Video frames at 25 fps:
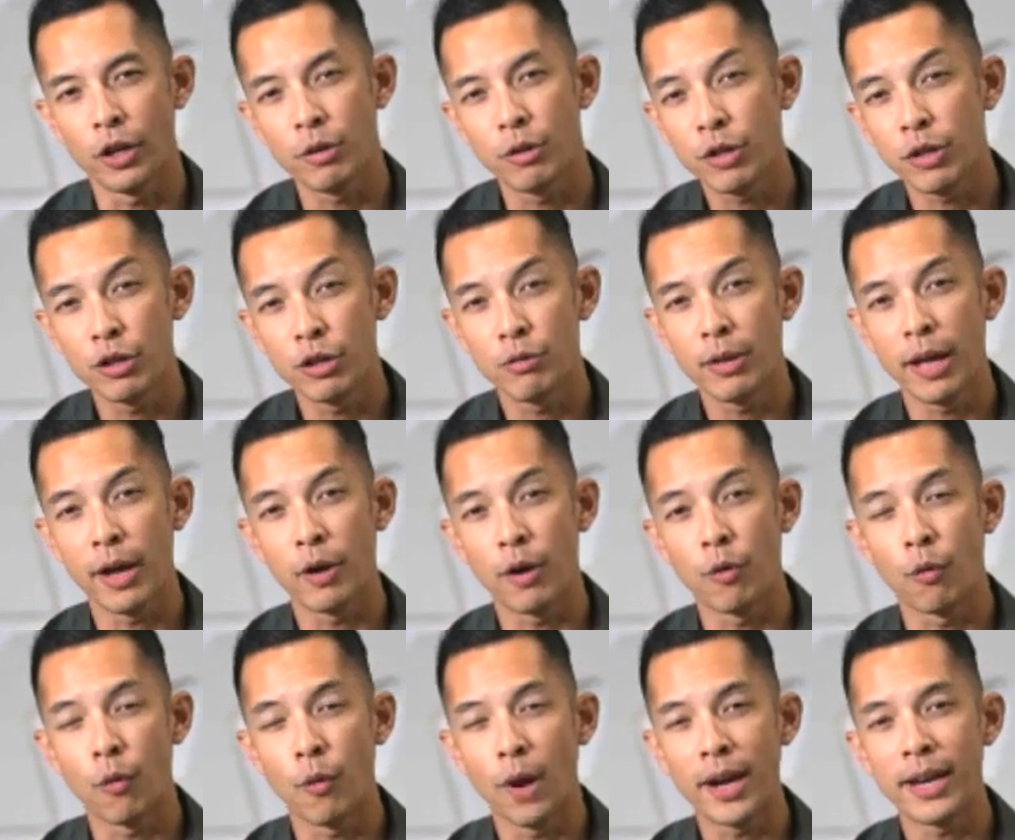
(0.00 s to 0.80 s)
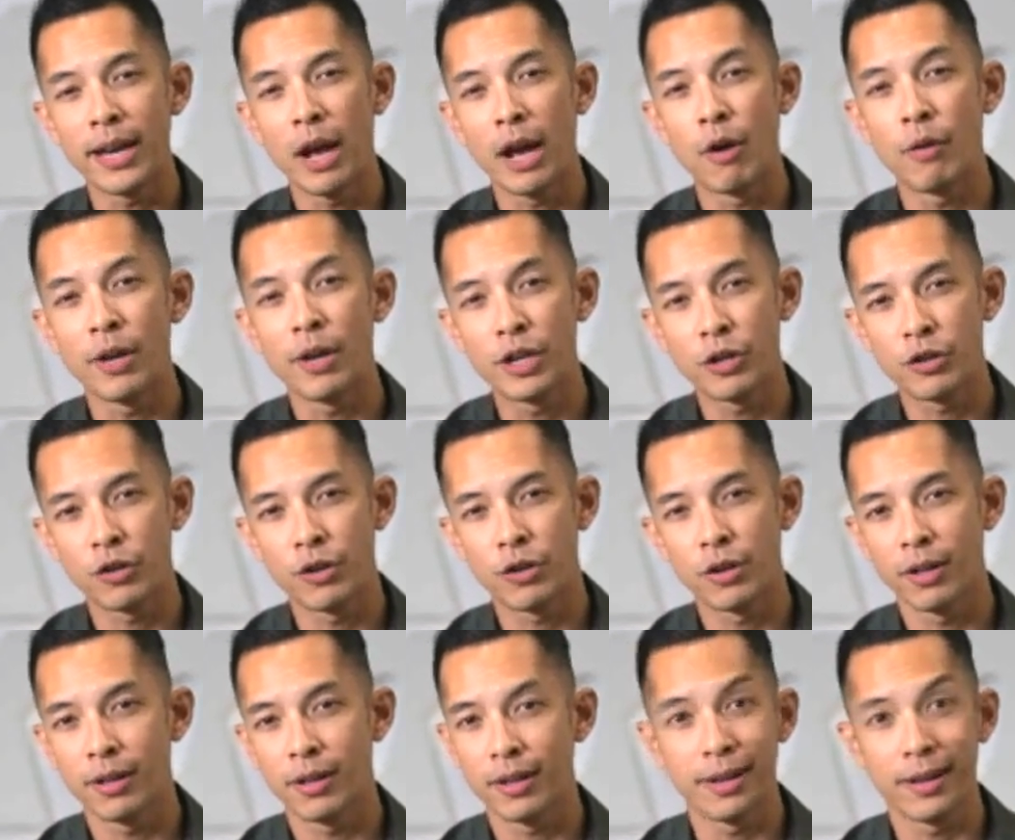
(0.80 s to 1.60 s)
You can do that right now
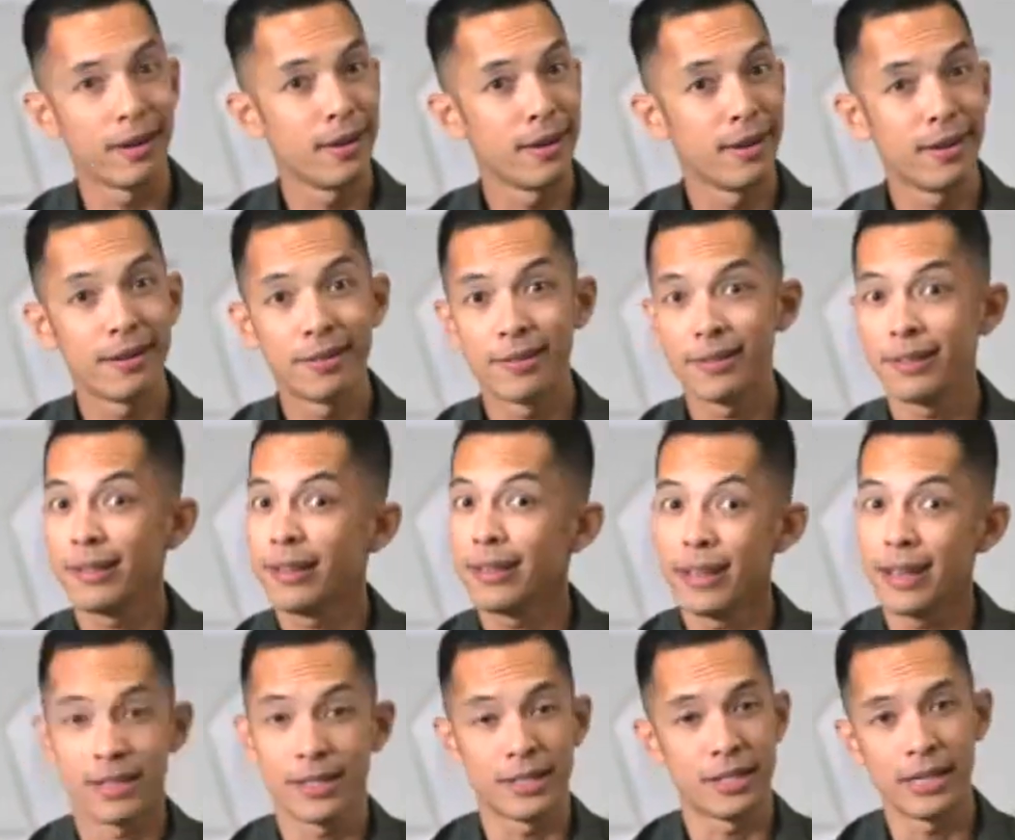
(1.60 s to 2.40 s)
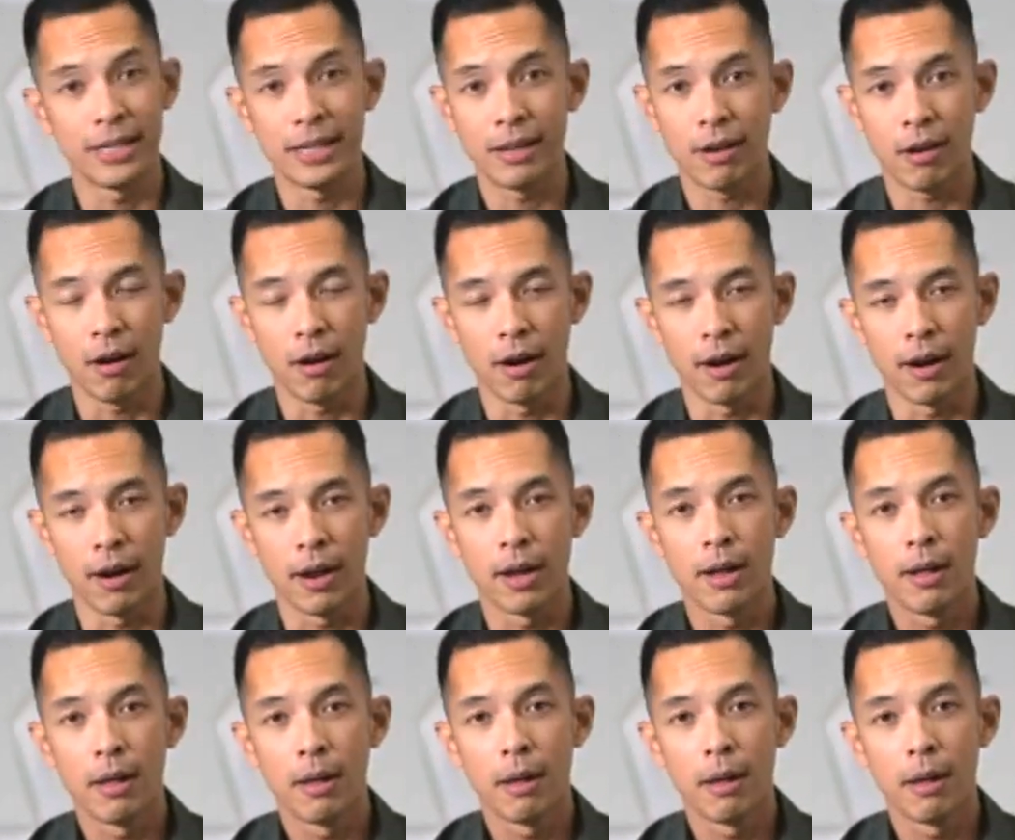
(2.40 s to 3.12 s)
internally to the SD card.